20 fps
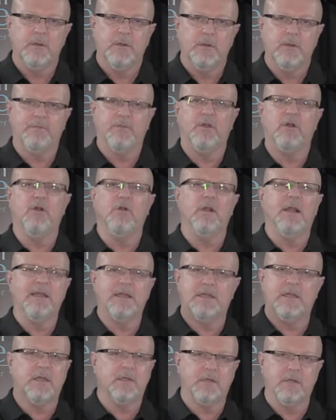If you don't
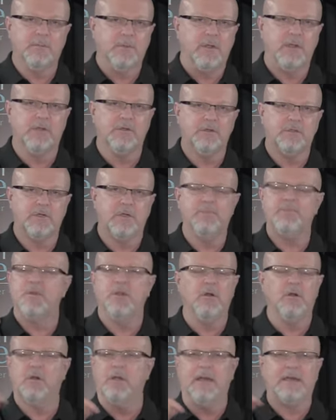like kingdom leadership, you
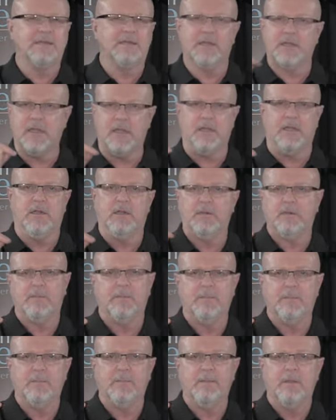don't like the king.
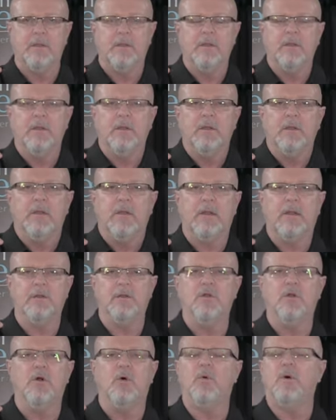And
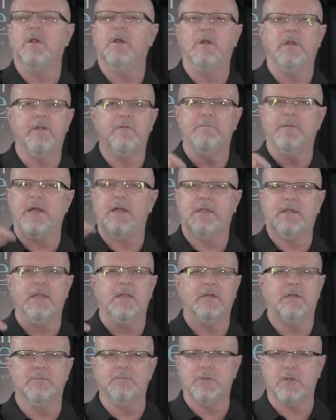you don't want to live by
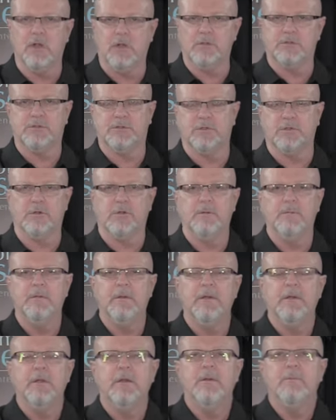kingdom culture
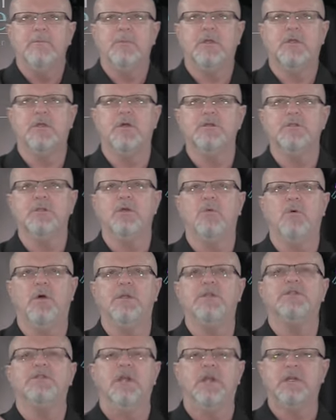because you
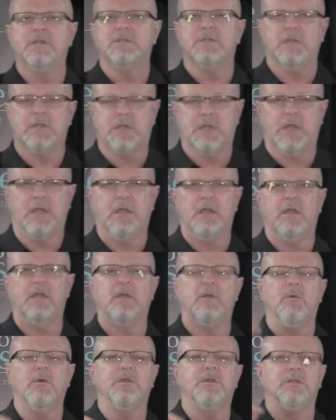want to change the king, and
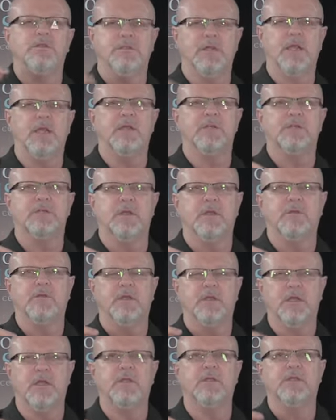you want to change the
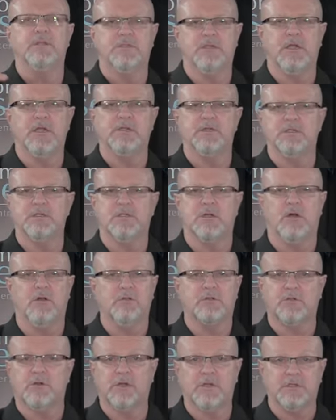king to change his
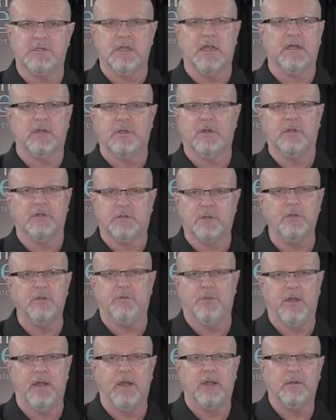culture, and he's not going to do
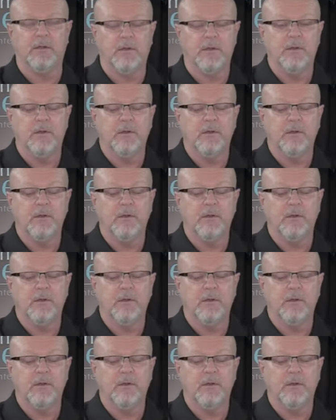that.